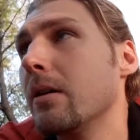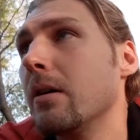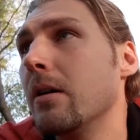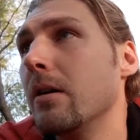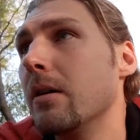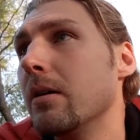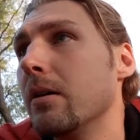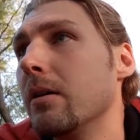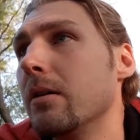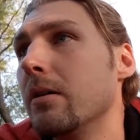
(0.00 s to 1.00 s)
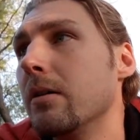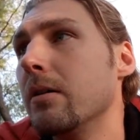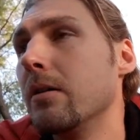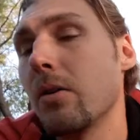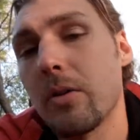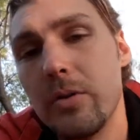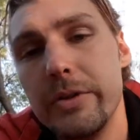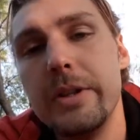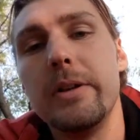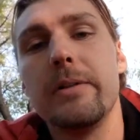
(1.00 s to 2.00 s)
uh,
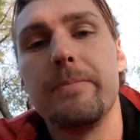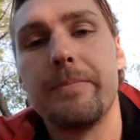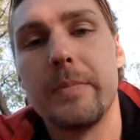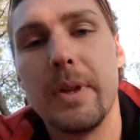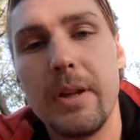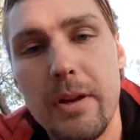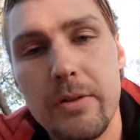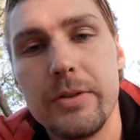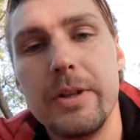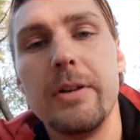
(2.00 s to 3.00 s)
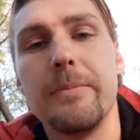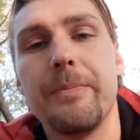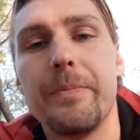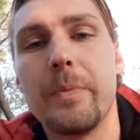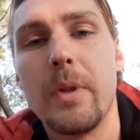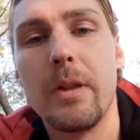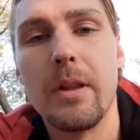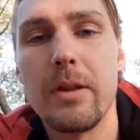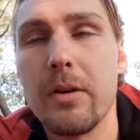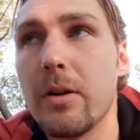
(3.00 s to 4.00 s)
Orkonyil, Irkonyil,
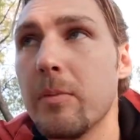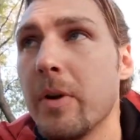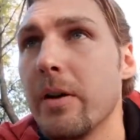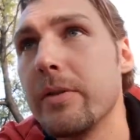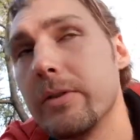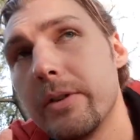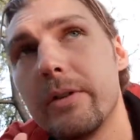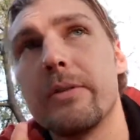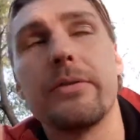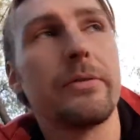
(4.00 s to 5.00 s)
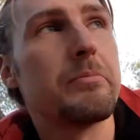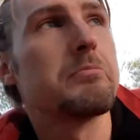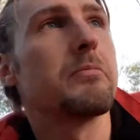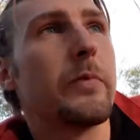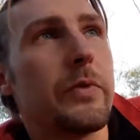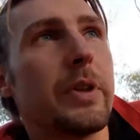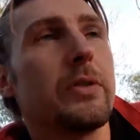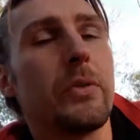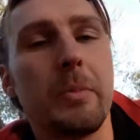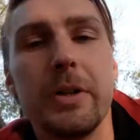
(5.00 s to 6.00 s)
that herb. I've used it yes,
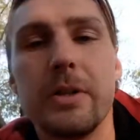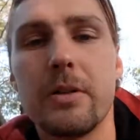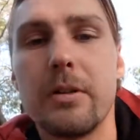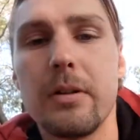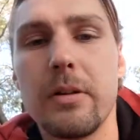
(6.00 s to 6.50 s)
for my general